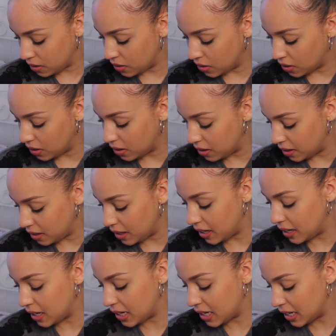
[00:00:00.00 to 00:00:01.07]
you know,
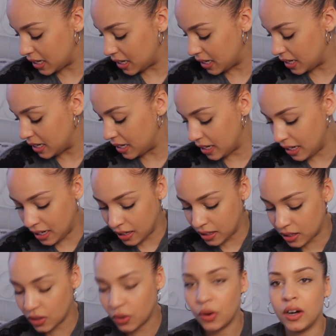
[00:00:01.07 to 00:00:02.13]
it
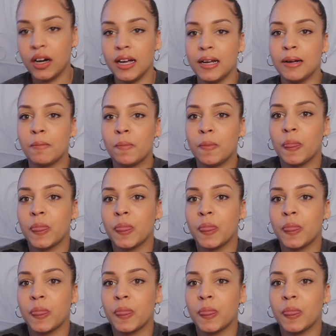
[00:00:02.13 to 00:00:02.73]
is quite